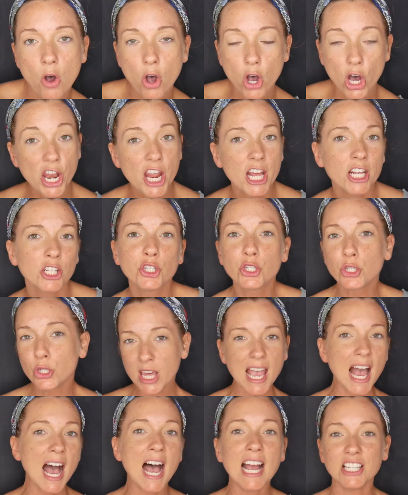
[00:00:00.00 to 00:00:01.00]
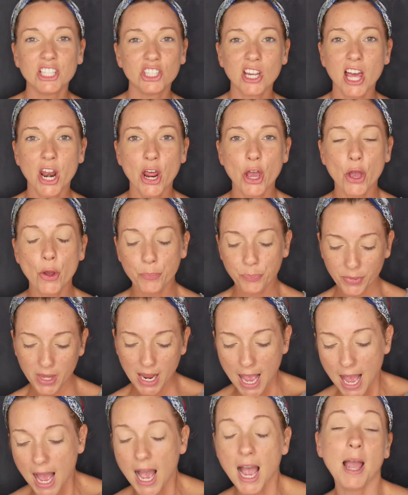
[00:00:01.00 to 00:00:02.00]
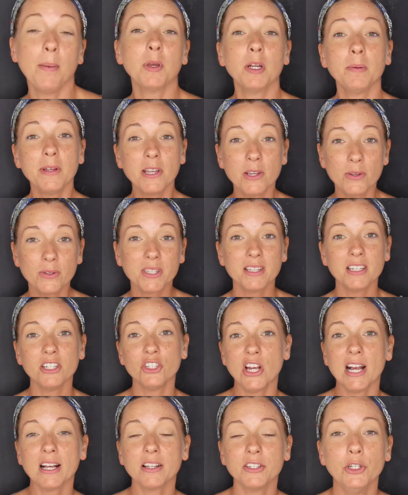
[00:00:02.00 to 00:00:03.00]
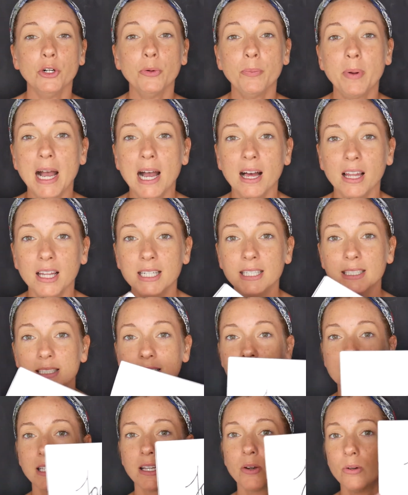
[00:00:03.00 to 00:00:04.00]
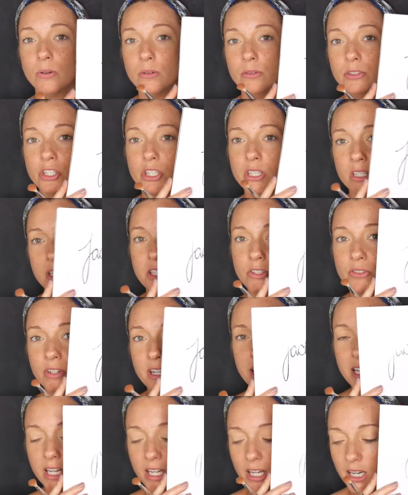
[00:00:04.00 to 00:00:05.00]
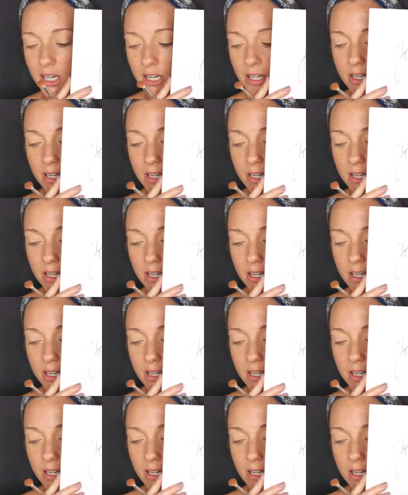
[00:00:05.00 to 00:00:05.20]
on to the eyeshadow. I'm going to be using the JACLYN palette, which is this right here.